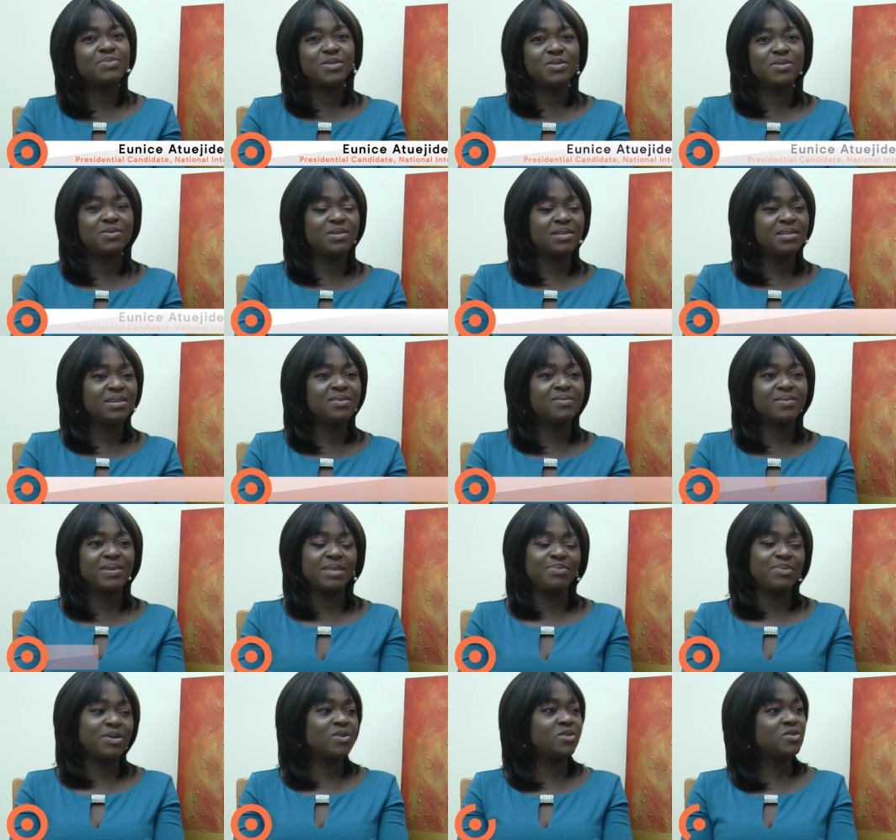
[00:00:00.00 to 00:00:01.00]
absolutely
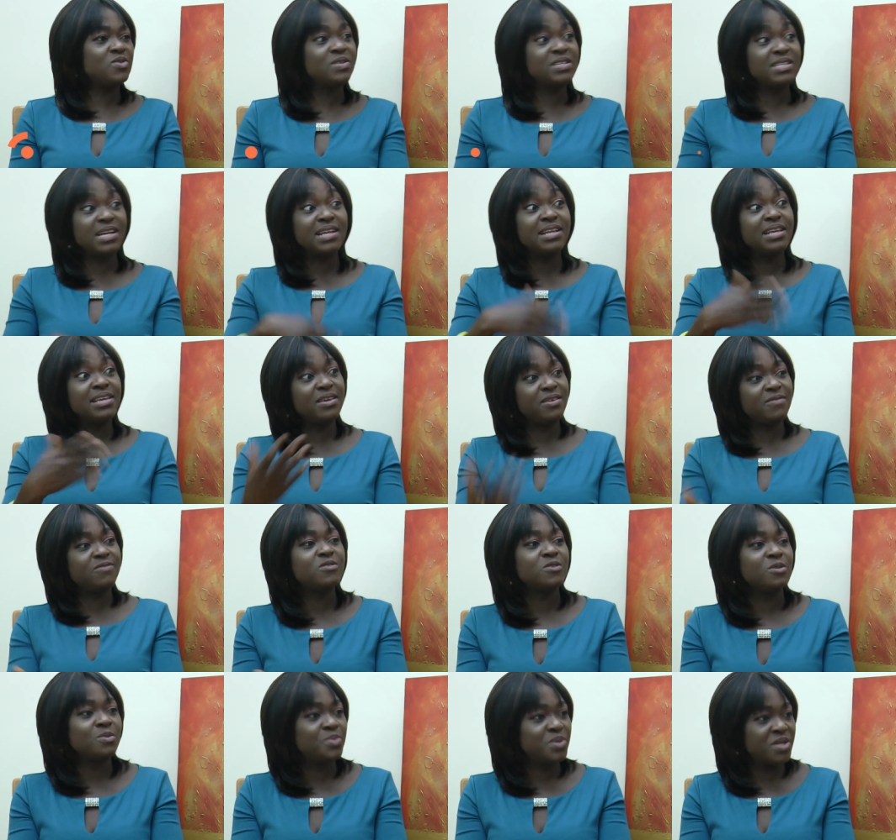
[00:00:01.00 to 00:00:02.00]
great because you then
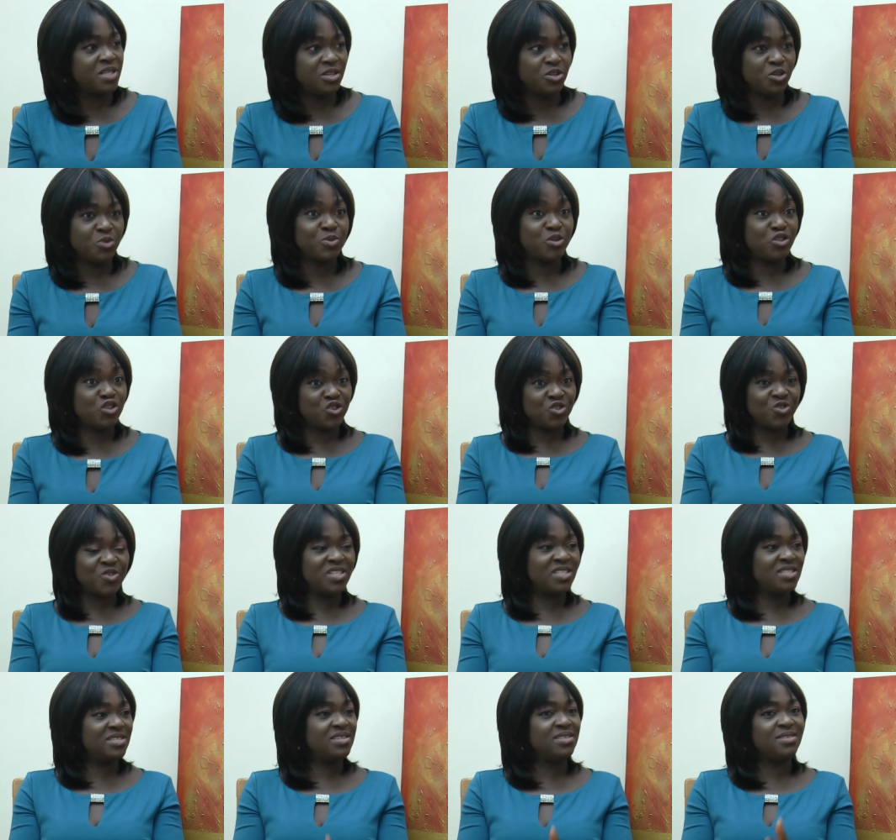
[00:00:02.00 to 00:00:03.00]
give somebody the
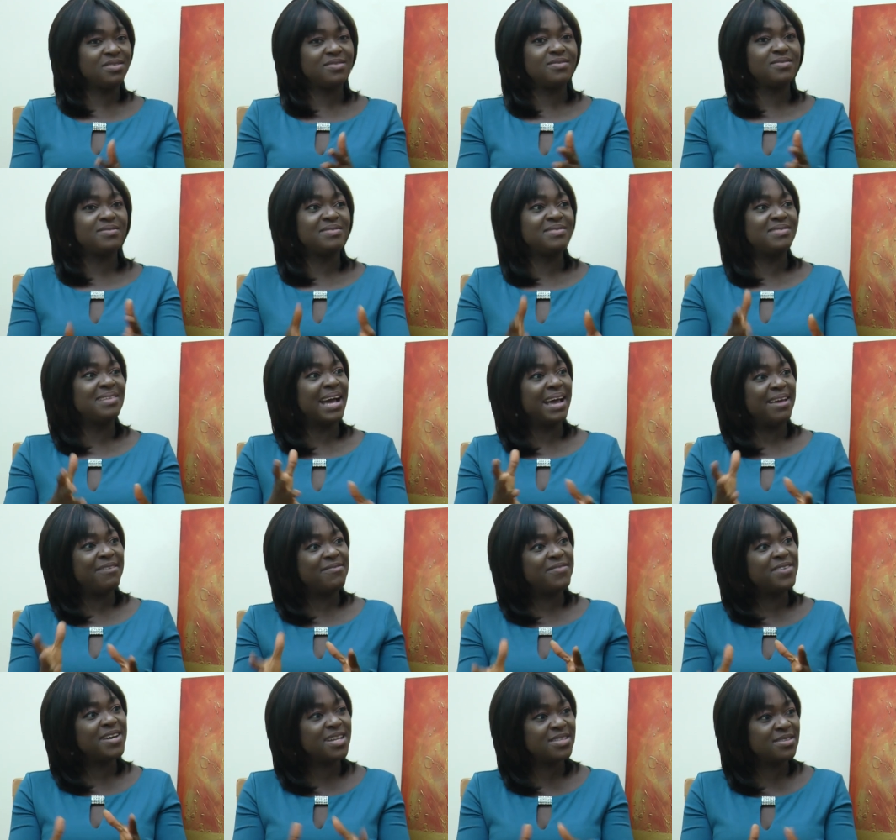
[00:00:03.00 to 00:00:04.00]
opportunity to
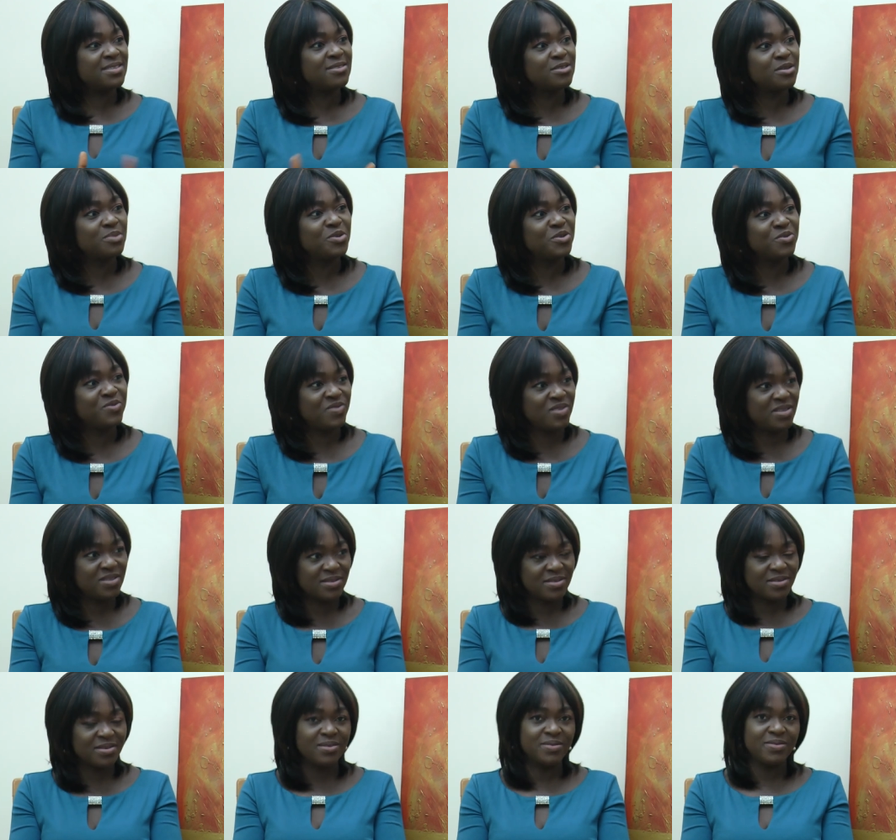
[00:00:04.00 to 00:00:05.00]
divert some of
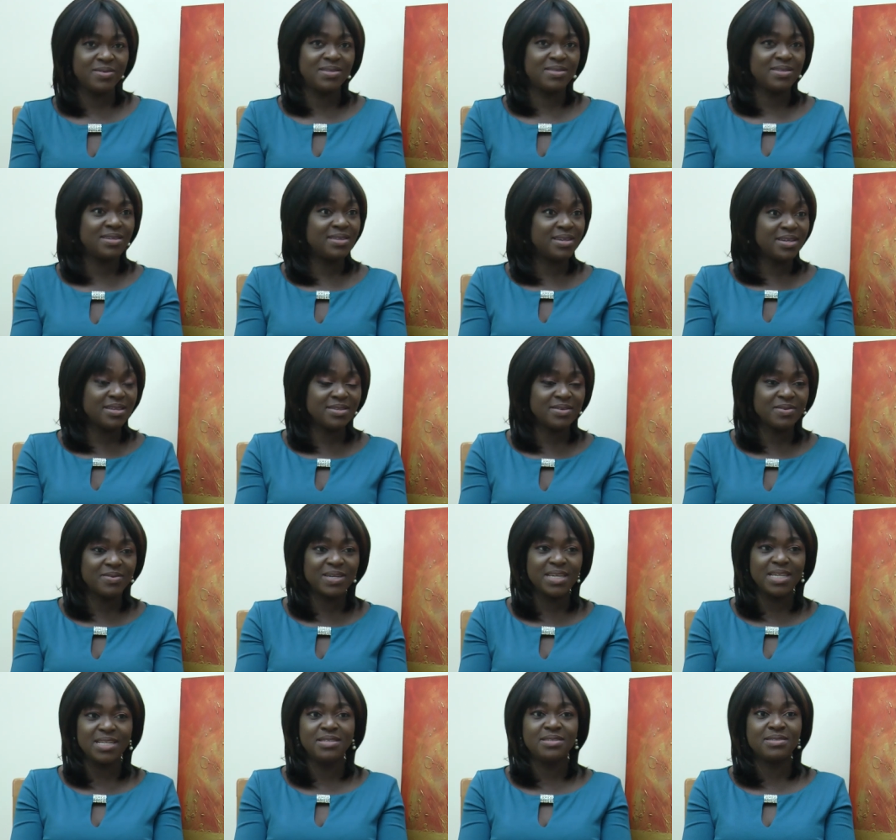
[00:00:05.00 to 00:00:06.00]
these stories, and that's
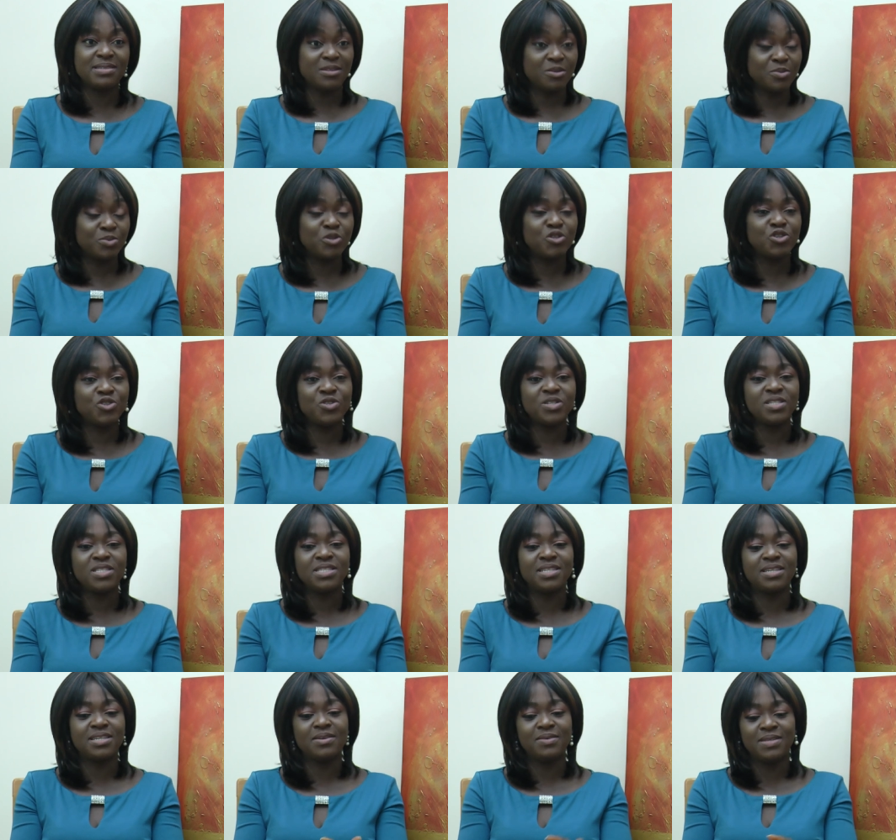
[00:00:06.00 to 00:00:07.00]
great. It's an
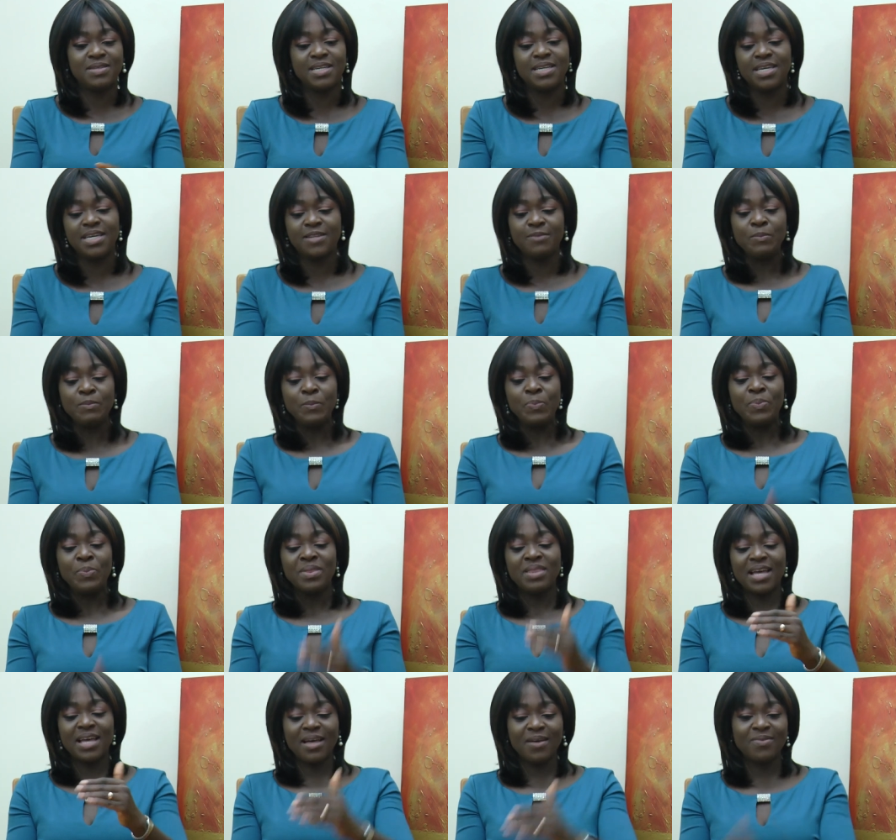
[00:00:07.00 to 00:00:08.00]
opportunity, and I'll take it.
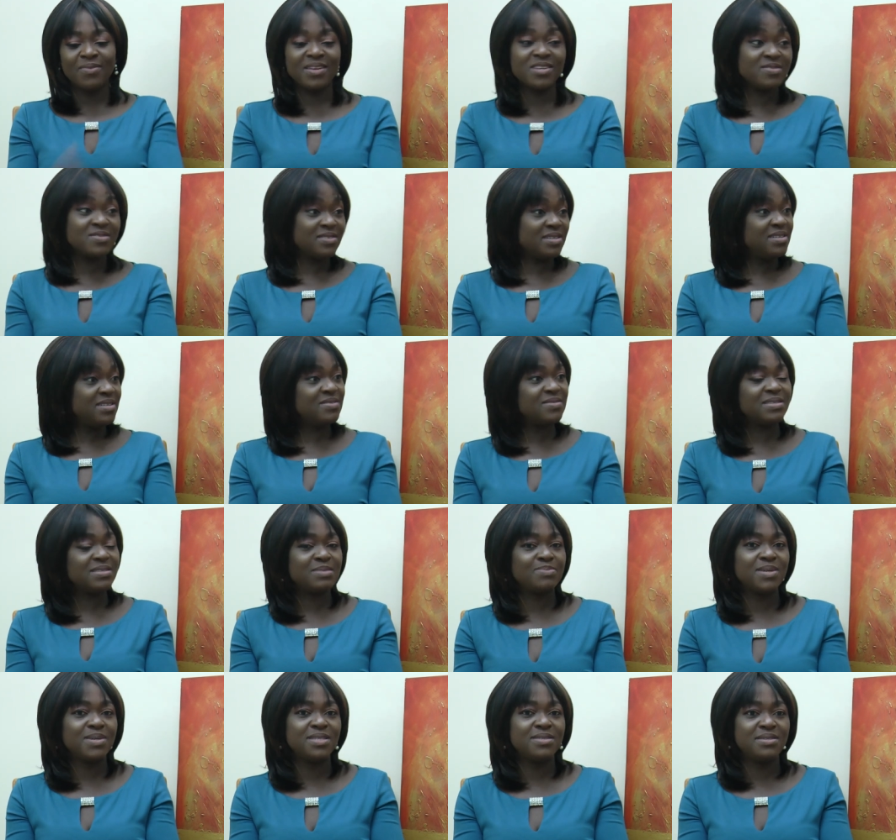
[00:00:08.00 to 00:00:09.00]
Now, National
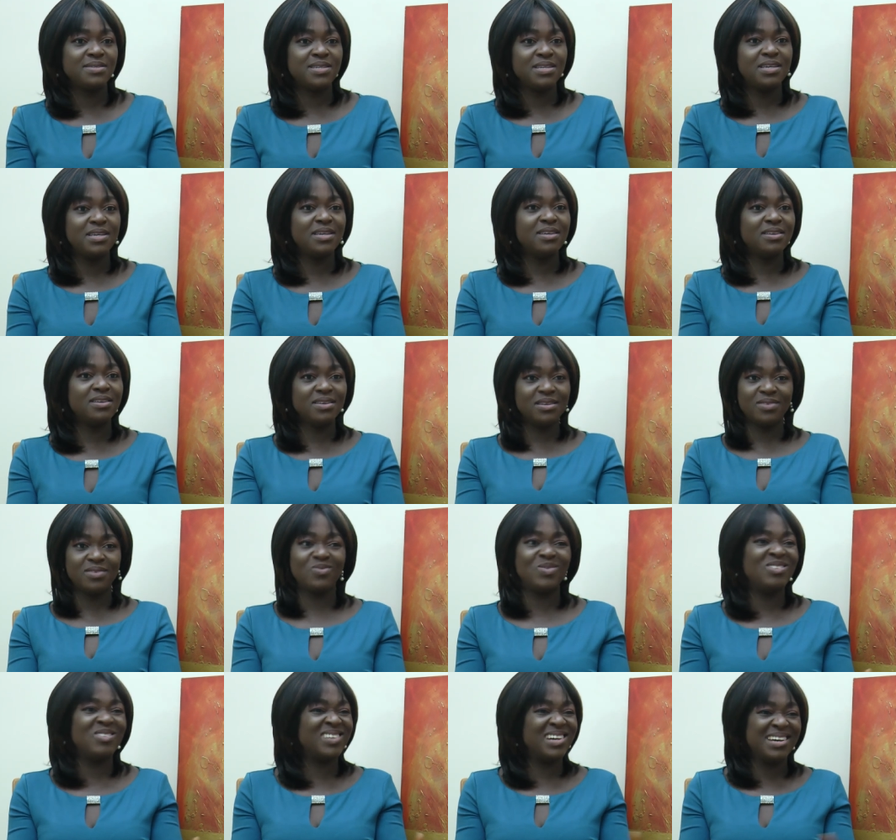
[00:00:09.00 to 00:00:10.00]
Interest Party,
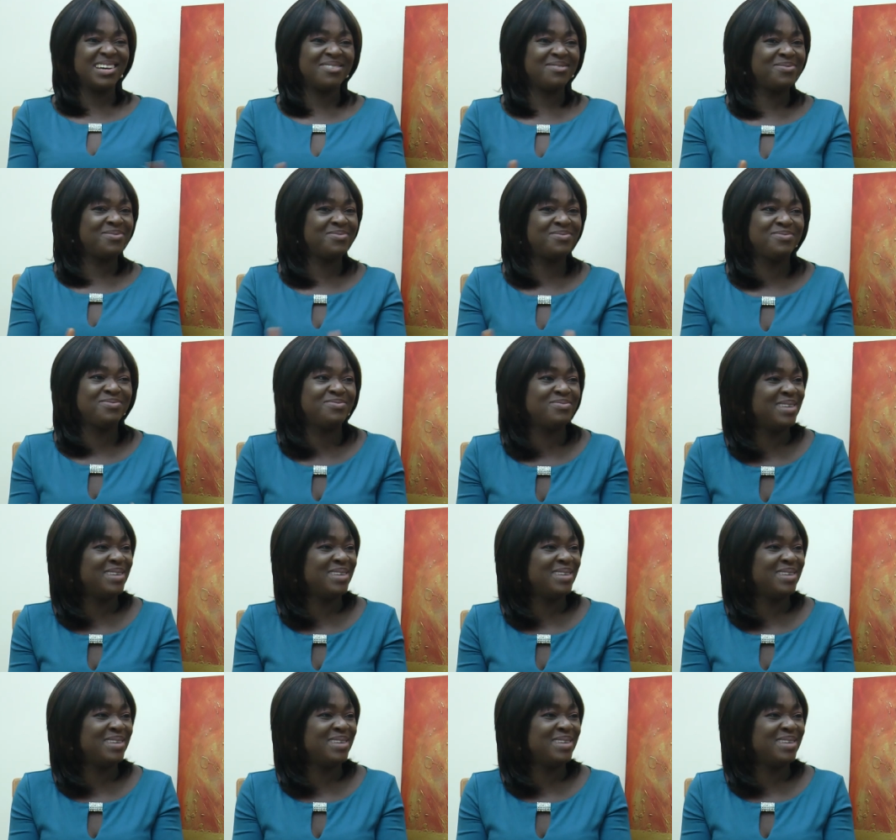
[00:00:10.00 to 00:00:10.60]
uh, we don't have